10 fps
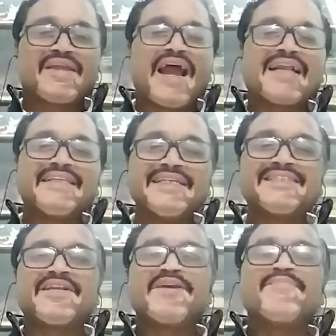And
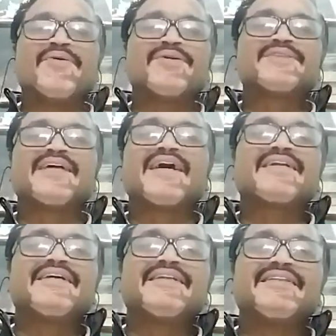these three folds
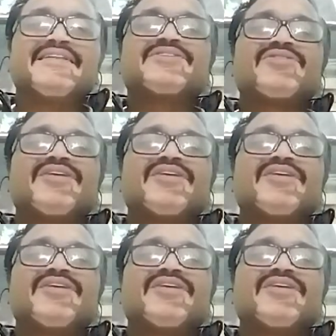are these